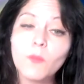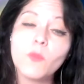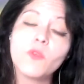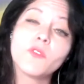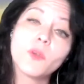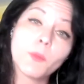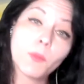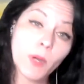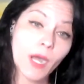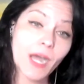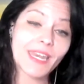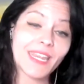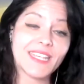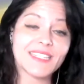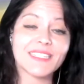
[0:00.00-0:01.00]
your
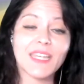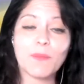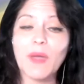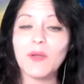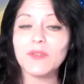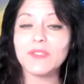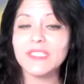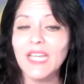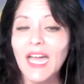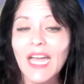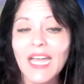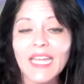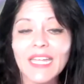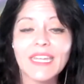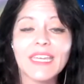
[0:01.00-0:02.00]
body, step
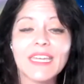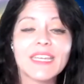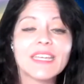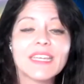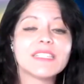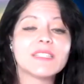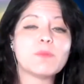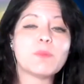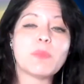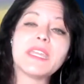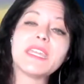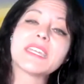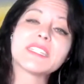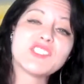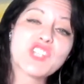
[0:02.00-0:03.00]
outside,
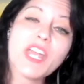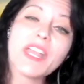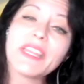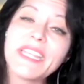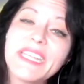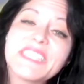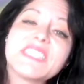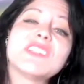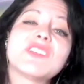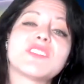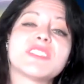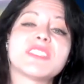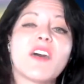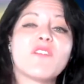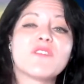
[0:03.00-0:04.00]
speak gently to
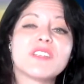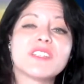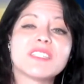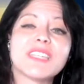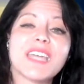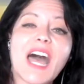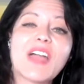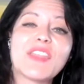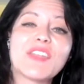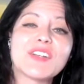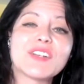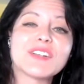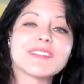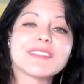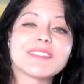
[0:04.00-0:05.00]
yourself and to
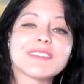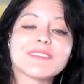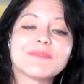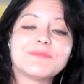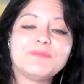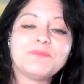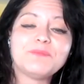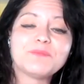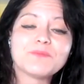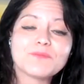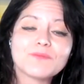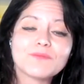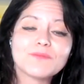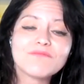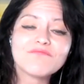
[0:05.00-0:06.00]
others.
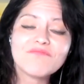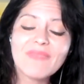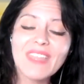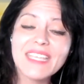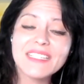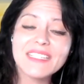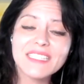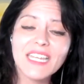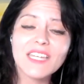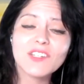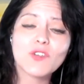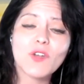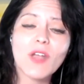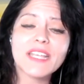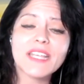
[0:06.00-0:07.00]
Extend
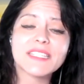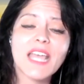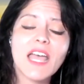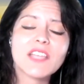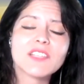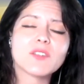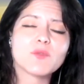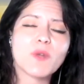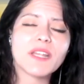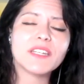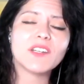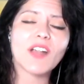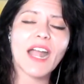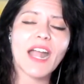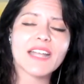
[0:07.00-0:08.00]
grace,
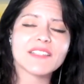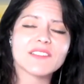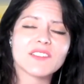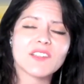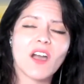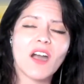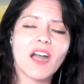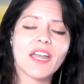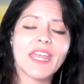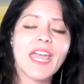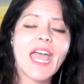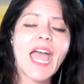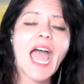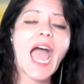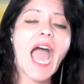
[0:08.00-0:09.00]
surrender, ask God,
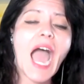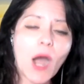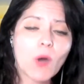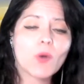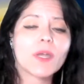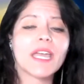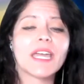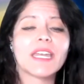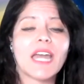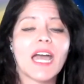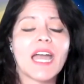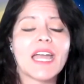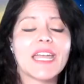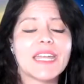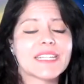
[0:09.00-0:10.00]
how can
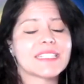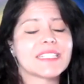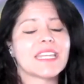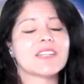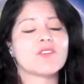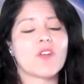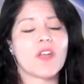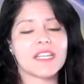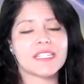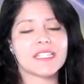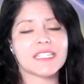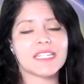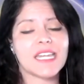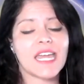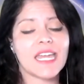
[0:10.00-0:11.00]
I extend grace
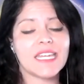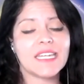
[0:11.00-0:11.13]
today?